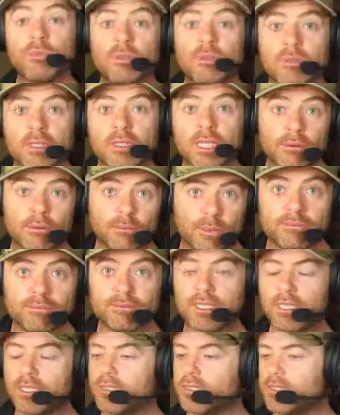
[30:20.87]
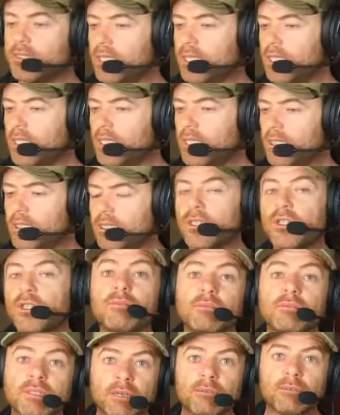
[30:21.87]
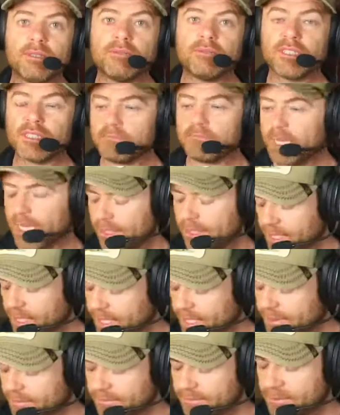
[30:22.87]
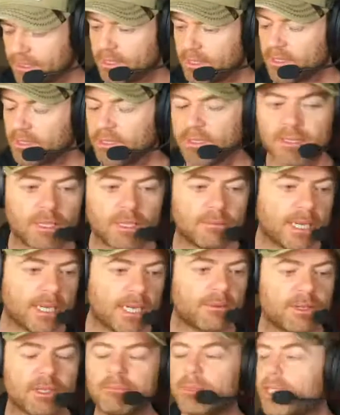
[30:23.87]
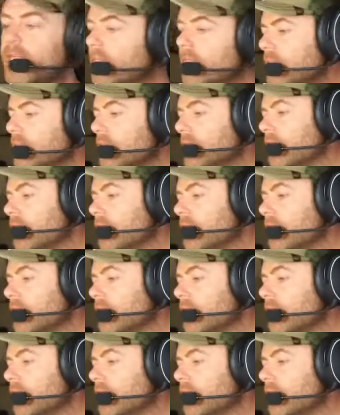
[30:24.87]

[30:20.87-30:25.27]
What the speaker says: that we've just made. Okay, so bear with me. That's just going to